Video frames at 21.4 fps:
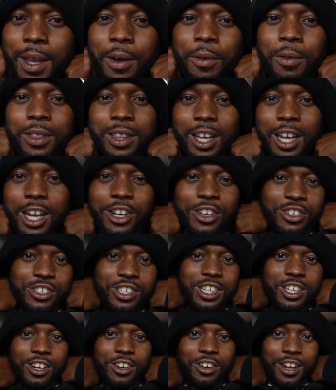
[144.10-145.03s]
in with the
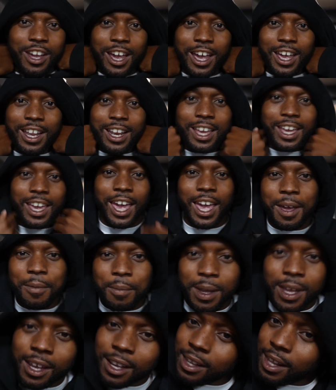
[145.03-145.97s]
energy, okay? They
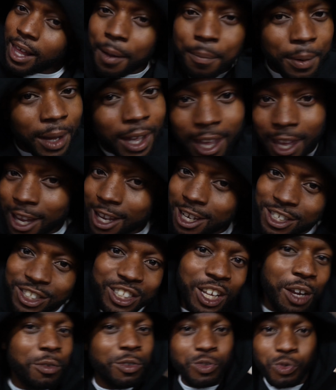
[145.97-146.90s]
came in clapping hands,
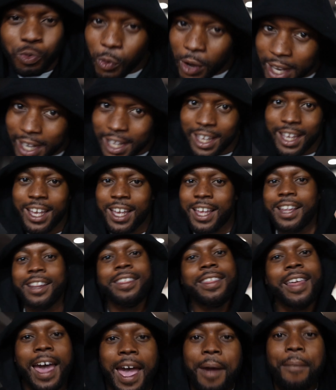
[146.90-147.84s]
they was ready.
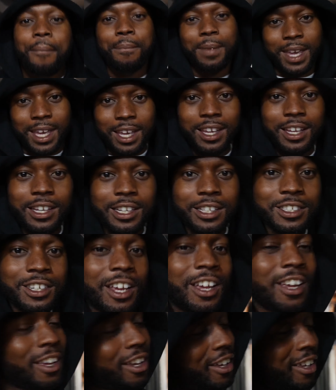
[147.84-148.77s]
That means
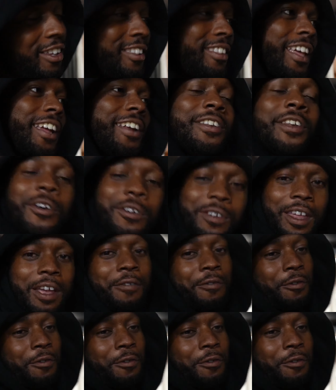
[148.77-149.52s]
they know they